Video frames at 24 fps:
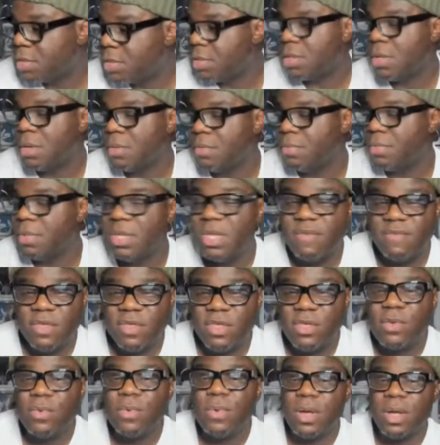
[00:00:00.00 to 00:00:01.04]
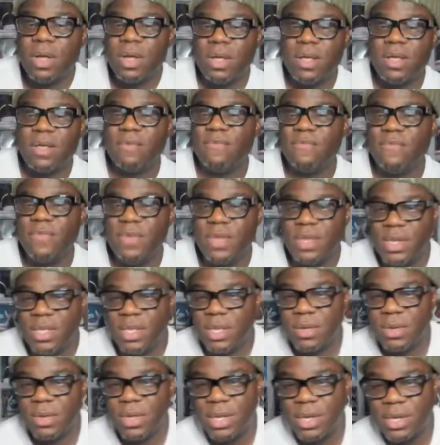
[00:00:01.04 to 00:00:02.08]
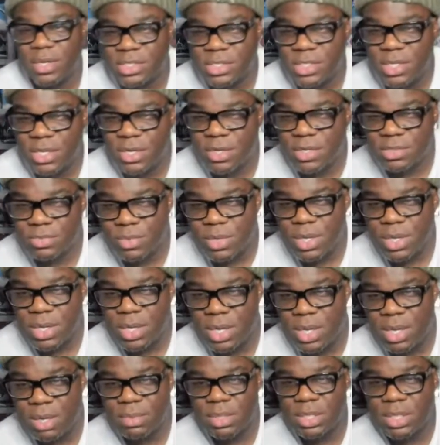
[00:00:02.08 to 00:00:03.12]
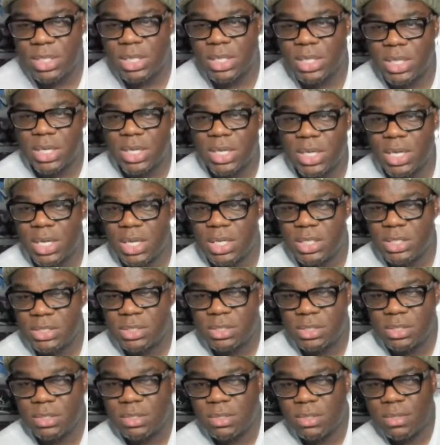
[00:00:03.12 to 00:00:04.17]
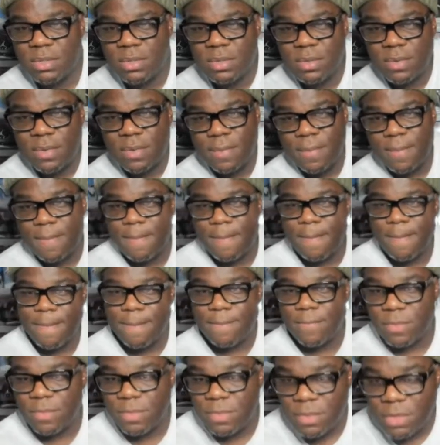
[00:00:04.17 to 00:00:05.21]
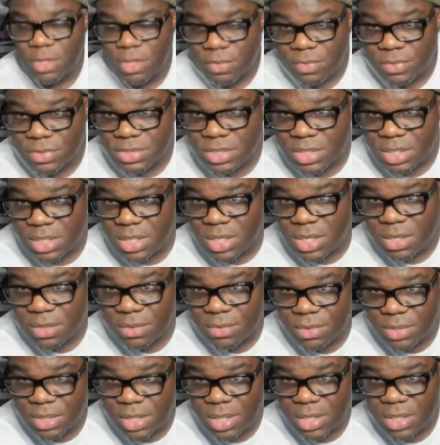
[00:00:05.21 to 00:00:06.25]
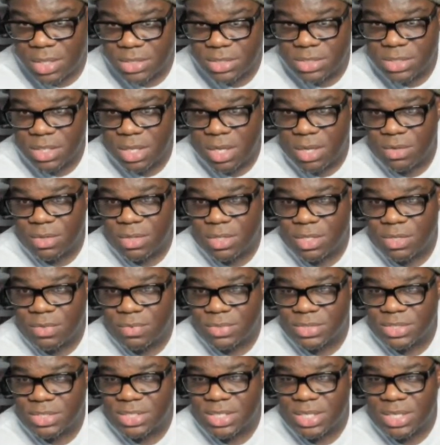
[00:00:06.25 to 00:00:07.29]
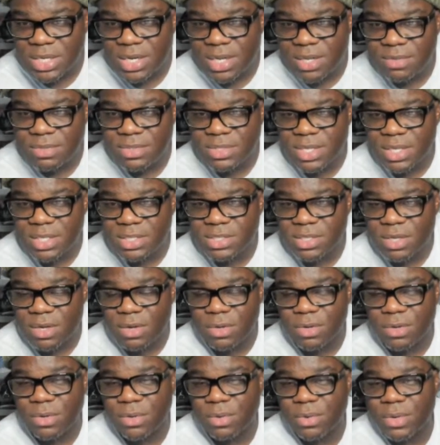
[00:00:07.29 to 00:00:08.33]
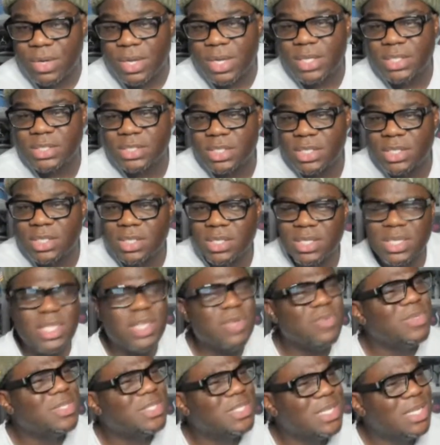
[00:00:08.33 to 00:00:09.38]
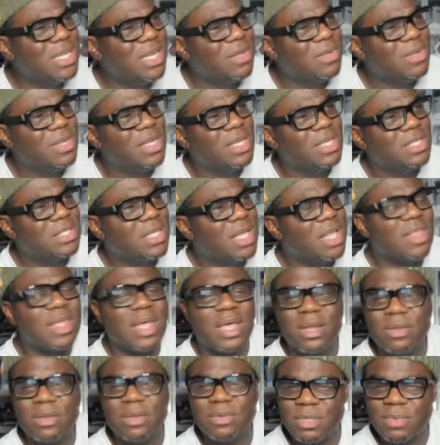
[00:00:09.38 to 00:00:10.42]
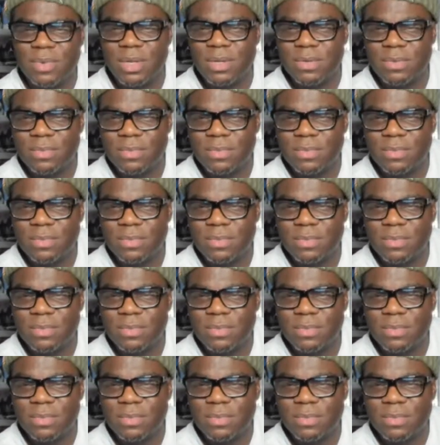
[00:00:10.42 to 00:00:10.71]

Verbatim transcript: I'm giving you all a video. Air sneakers, what up? Look at us. UNC low dunks. Oh, the UNC low dunks are crazy. UNC low dunks? I think I know someone.